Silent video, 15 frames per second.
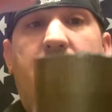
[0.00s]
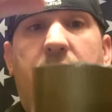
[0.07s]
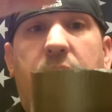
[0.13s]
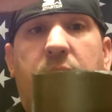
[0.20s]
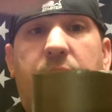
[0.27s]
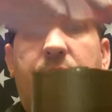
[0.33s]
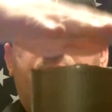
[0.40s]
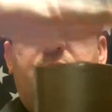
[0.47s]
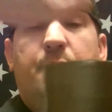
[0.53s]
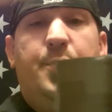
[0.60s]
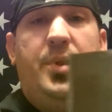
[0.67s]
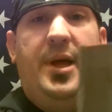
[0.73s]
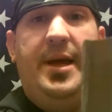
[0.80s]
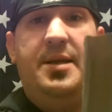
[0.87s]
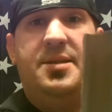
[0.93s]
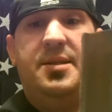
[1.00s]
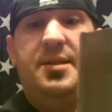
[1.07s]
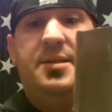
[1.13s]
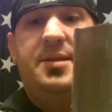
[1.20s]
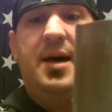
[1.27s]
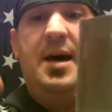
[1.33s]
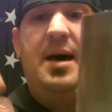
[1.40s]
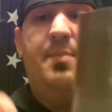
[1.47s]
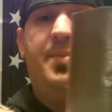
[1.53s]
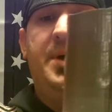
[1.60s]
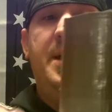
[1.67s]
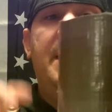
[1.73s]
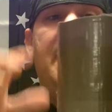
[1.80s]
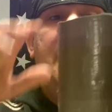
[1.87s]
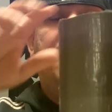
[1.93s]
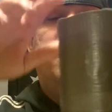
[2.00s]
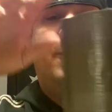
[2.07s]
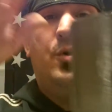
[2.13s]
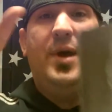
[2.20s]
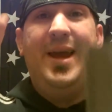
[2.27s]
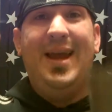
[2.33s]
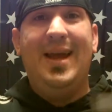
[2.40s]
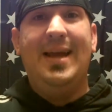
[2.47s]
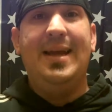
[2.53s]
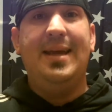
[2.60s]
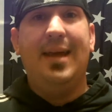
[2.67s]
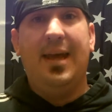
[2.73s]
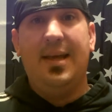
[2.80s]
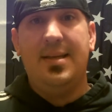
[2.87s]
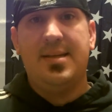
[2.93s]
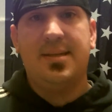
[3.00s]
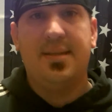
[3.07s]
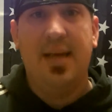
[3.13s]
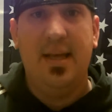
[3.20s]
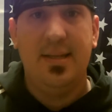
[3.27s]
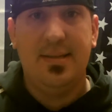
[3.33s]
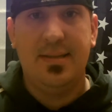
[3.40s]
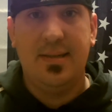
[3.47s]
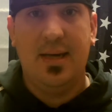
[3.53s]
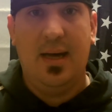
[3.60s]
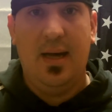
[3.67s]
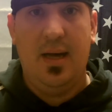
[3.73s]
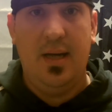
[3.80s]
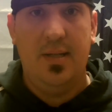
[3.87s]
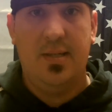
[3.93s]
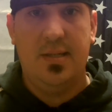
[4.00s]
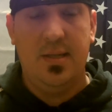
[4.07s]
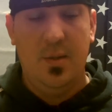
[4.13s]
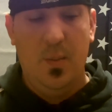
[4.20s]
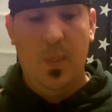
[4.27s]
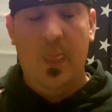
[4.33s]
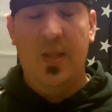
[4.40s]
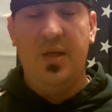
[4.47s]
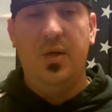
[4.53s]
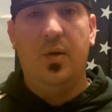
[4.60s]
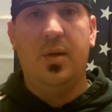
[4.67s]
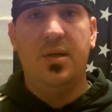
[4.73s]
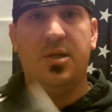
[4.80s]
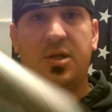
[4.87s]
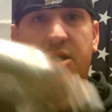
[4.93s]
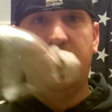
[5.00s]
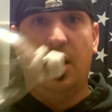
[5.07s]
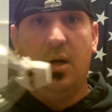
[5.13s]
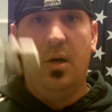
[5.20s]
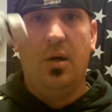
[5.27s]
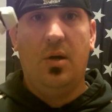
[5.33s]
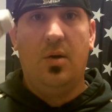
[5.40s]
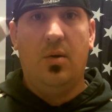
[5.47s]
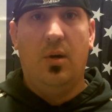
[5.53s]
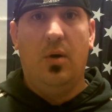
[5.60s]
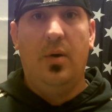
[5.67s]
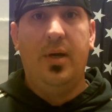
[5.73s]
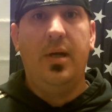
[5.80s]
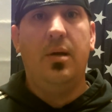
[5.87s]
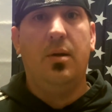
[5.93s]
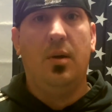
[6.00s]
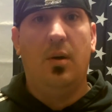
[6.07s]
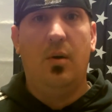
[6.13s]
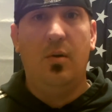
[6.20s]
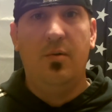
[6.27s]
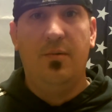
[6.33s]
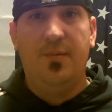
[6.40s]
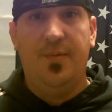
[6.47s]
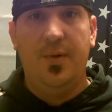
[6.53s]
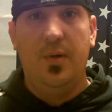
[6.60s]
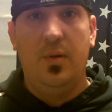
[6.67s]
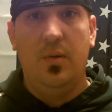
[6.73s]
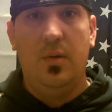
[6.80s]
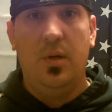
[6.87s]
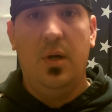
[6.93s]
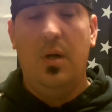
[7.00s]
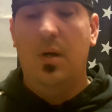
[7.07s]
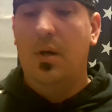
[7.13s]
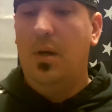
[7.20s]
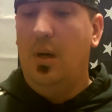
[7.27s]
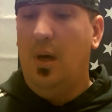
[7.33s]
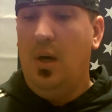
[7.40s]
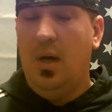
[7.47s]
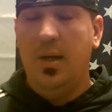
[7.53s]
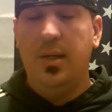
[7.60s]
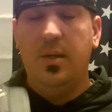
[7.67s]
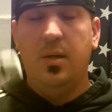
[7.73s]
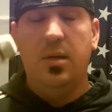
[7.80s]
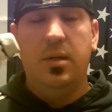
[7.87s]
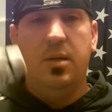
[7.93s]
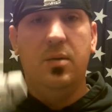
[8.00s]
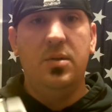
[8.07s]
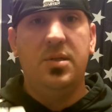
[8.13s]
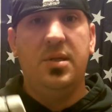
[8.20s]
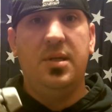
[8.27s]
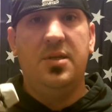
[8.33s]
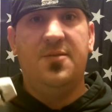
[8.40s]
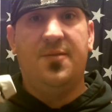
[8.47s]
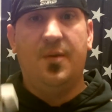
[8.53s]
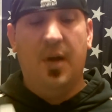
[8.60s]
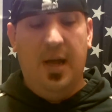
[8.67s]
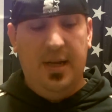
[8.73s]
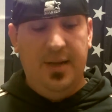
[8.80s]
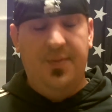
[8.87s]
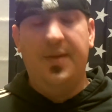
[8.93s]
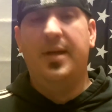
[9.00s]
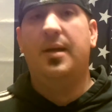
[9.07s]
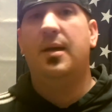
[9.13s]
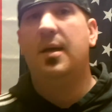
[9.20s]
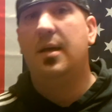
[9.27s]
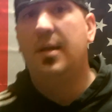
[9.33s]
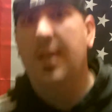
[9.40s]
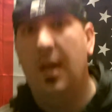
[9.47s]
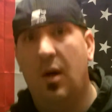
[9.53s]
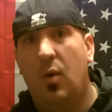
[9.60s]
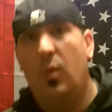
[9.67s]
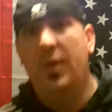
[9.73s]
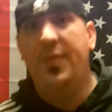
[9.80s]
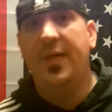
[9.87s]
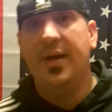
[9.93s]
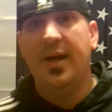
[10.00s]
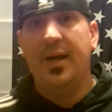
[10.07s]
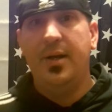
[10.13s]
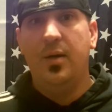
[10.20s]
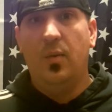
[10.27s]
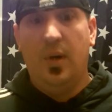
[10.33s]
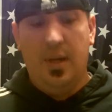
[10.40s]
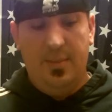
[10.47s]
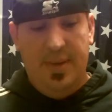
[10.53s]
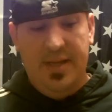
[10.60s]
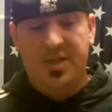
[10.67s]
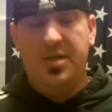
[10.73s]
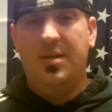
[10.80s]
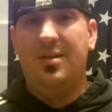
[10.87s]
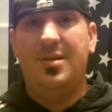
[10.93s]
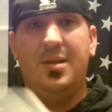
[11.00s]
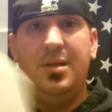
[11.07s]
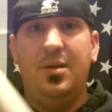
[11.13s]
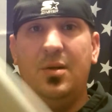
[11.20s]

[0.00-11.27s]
know, your plants in the top. For 88 cents, guys, you can start growing your own food. You can use these for anything. Now, one thing I do want to mention, you